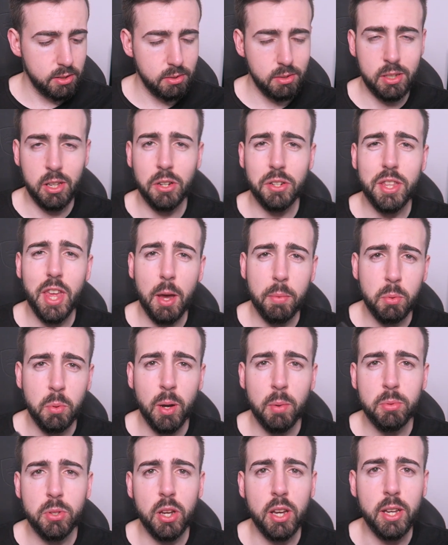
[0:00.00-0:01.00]
go to the Apple
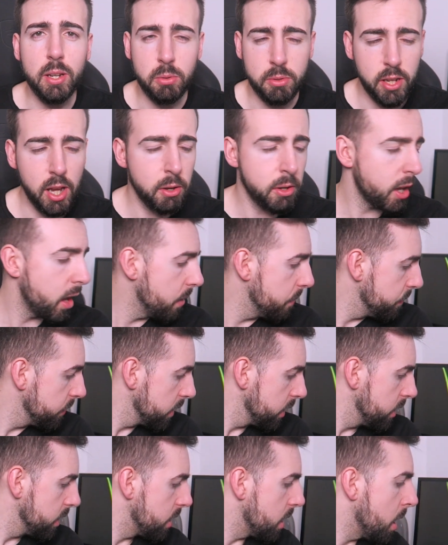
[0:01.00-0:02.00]
website, it will tell you.
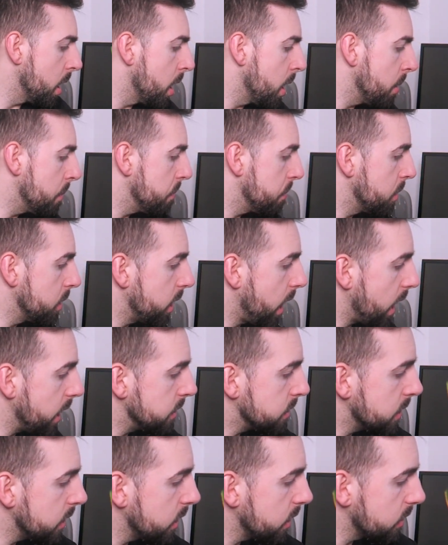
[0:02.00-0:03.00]
But that
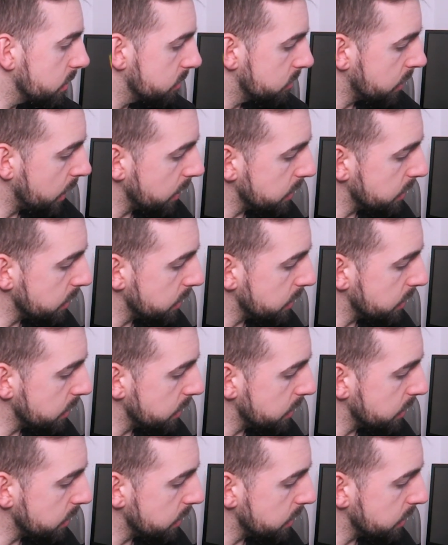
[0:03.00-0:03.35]
is it.